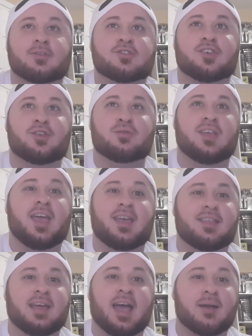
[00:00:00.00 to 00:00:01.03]
So you
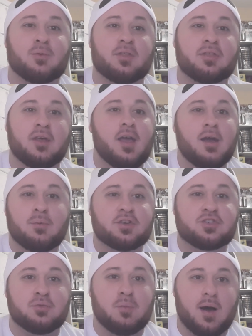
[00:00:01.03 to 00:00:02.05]
take that with
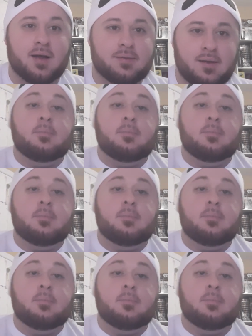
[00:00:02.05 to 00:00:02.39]
what you want.